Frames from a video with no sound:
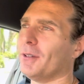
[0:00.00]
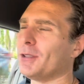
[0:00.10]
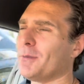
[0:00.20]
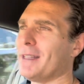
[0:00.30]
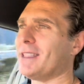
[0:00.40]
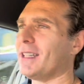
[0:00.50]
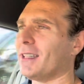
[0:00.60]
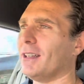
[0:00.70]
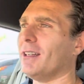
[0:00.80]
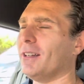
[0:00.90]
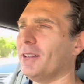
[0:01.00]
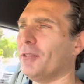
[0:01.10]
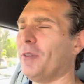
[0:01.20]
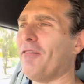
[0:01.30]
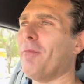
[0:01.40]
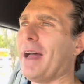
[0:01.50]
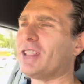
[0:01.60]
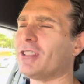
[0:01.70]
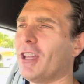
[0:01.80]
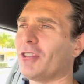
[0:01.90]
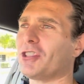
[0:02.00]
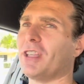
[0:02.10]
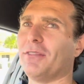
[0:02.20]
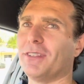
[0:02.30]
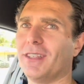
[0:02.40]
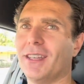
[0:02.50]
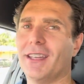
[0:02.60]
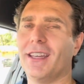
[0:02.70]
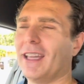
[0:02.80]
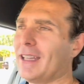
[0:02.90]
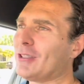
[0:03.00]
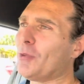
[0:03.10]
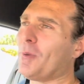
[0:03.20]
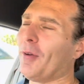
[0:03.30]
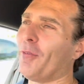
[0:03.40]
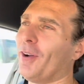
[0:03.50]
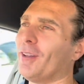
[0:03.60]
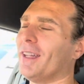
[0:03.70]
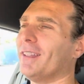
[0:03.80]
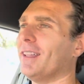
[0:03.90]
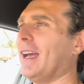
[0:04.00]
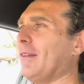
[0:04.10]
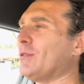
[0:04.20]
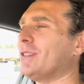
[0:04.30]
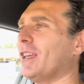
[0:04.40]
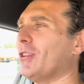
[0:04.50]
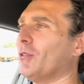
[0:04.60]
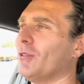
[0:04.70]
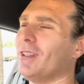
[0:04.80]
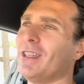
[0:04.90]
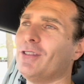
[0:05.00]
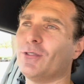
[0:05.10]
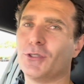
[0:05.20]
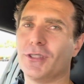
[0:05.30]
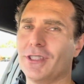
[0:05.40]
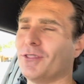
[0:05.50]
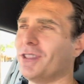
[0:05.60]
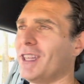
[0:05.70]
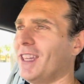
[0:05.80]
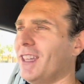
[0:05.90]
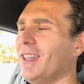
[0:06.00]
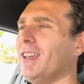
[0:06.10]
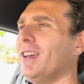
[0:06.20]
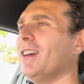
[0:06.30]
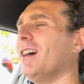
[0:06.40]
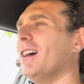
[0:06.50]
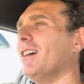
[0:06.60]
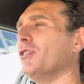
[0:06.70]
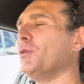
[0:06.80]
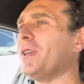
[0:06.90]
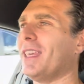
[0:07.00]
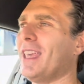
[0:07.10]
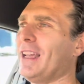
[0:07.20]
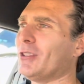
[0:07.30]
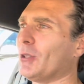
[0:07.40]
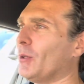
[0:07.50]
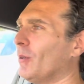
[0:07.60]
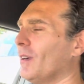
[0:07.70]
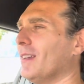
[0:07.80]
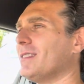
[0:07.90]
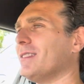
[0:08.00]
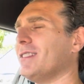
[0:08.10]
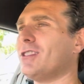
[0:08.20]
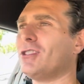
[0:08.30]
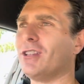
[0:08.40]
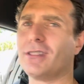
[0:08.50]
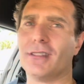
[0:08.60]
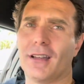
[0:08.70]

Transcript: automatic rev match downshift. It's super fun, and I have to say, in the city, doing hill and tow, it's just